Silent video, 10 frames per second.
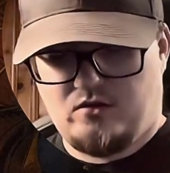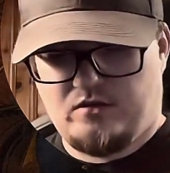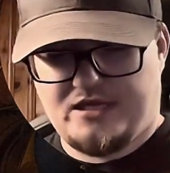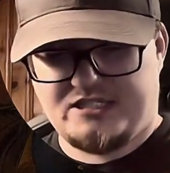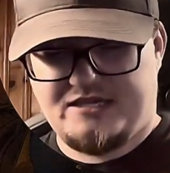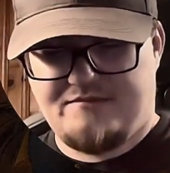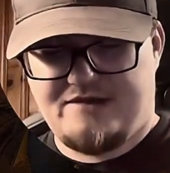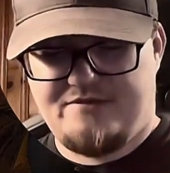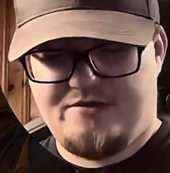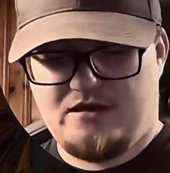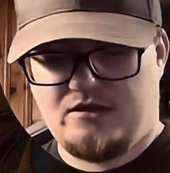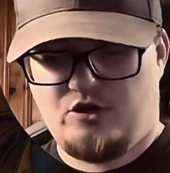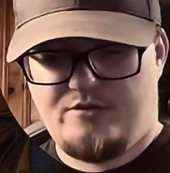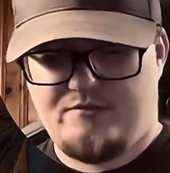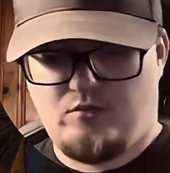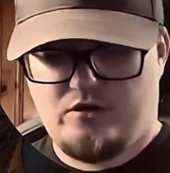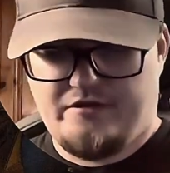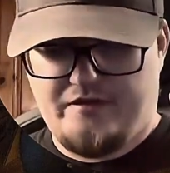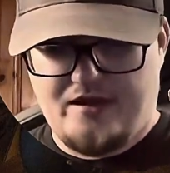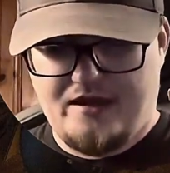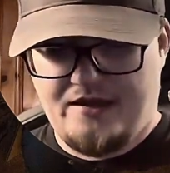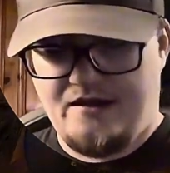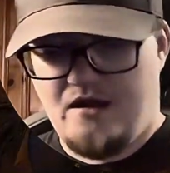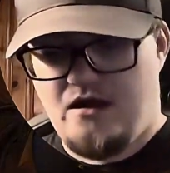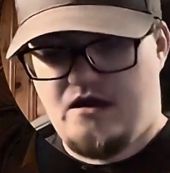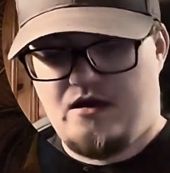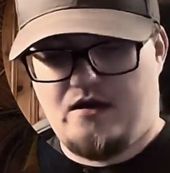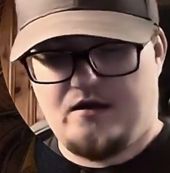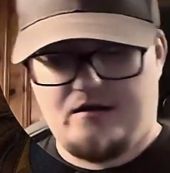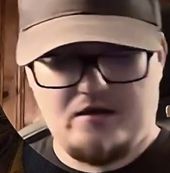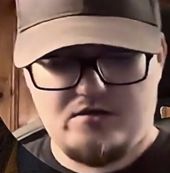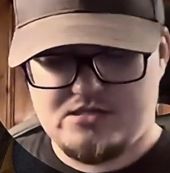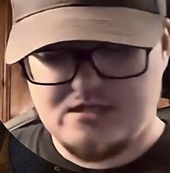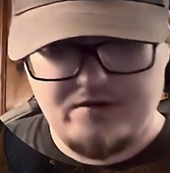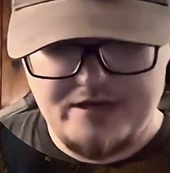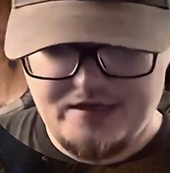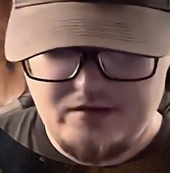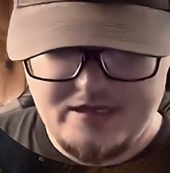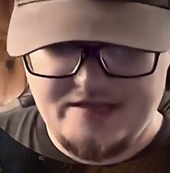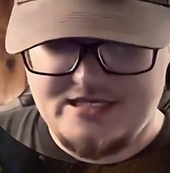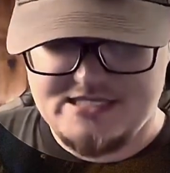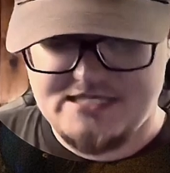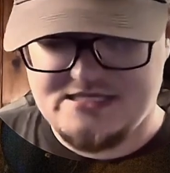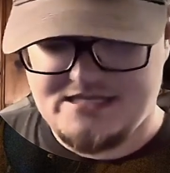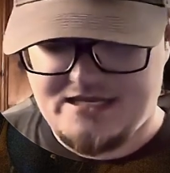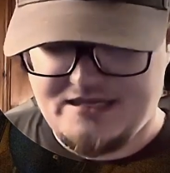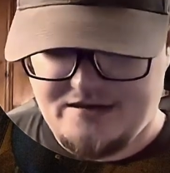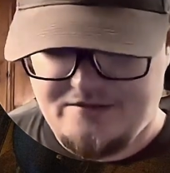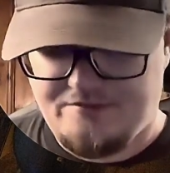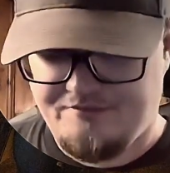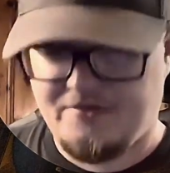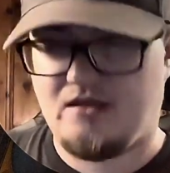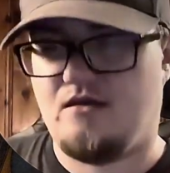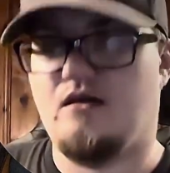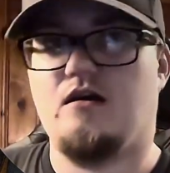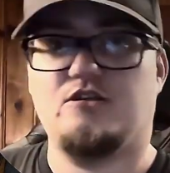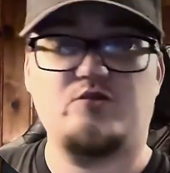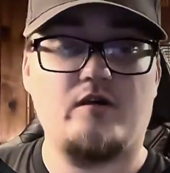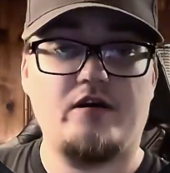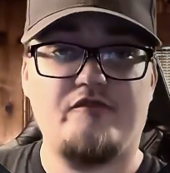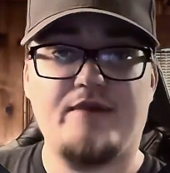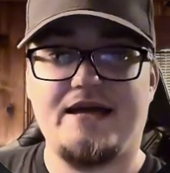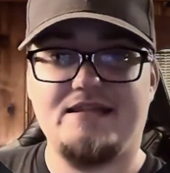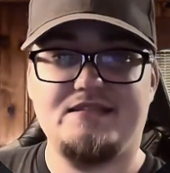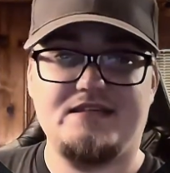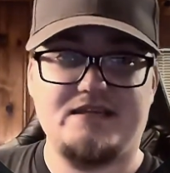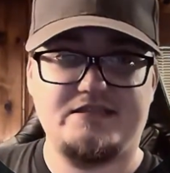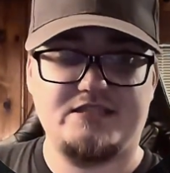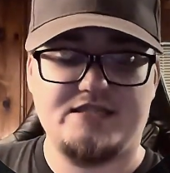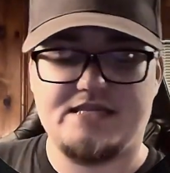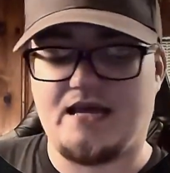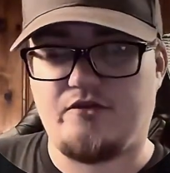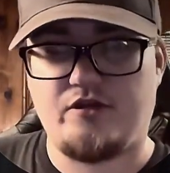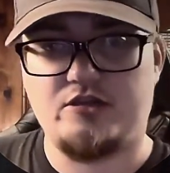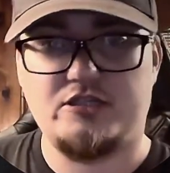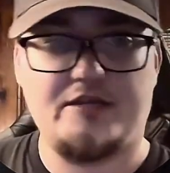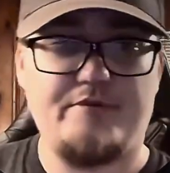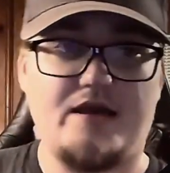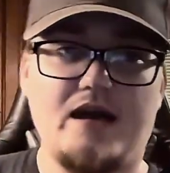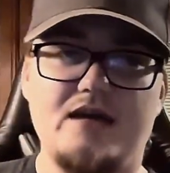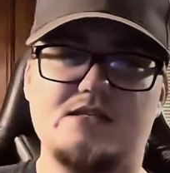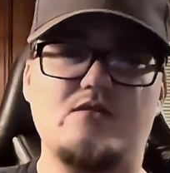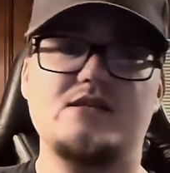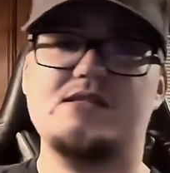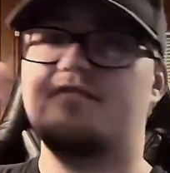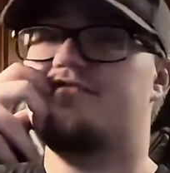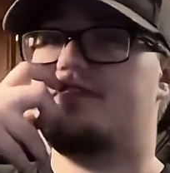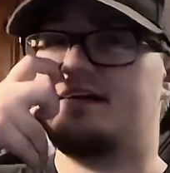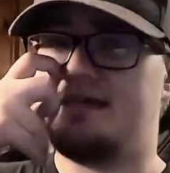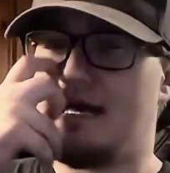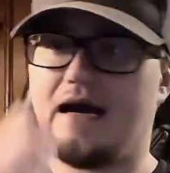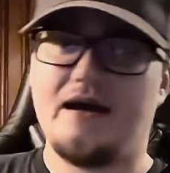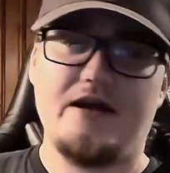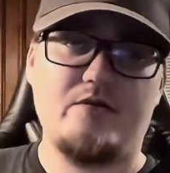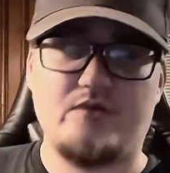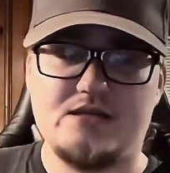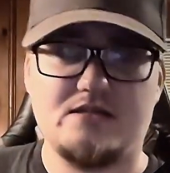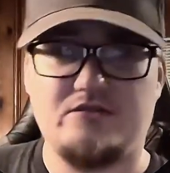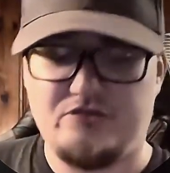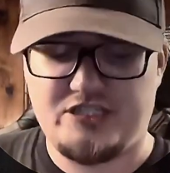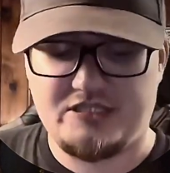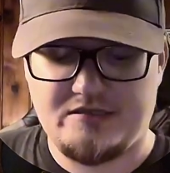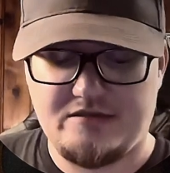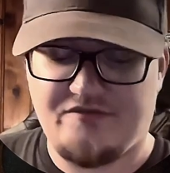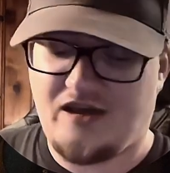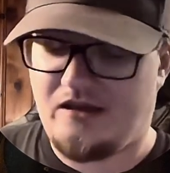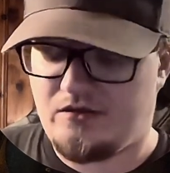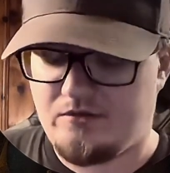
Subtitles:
Actually, it might be a little bit more than that. No slowdown, and this is in 12 by 18 inches at 300 dpi, so it's a fairly high resolution file.